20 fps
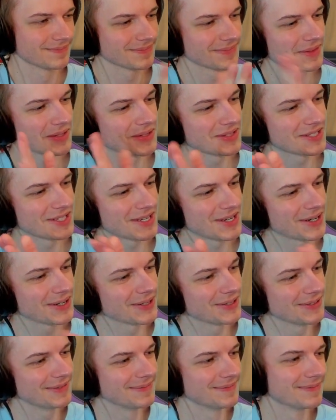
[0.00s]
You
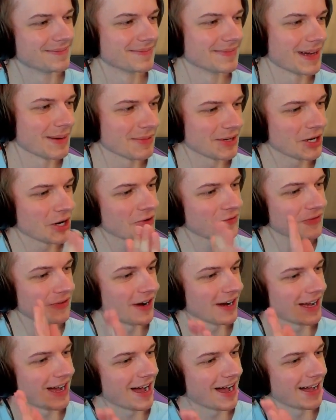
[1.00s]
too. I'm gonna go
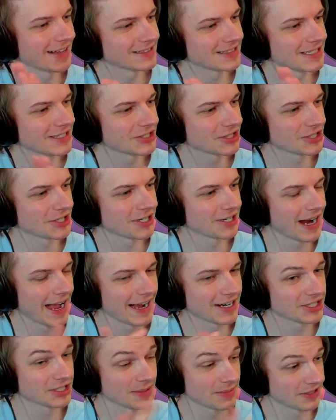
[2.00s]
fuck a hot teacher.
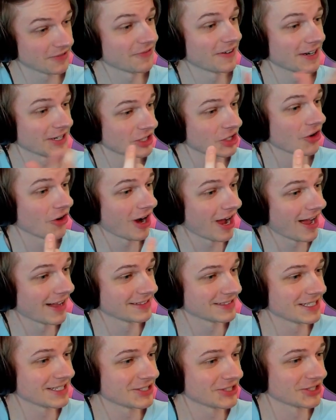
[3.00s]
Actually, I'm gonna fuck your hot
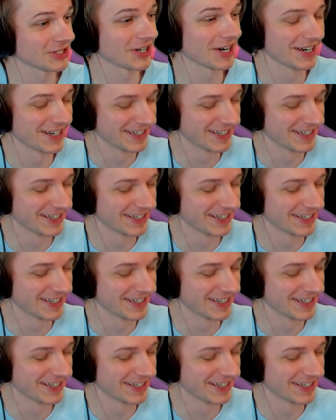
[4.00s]
teacher.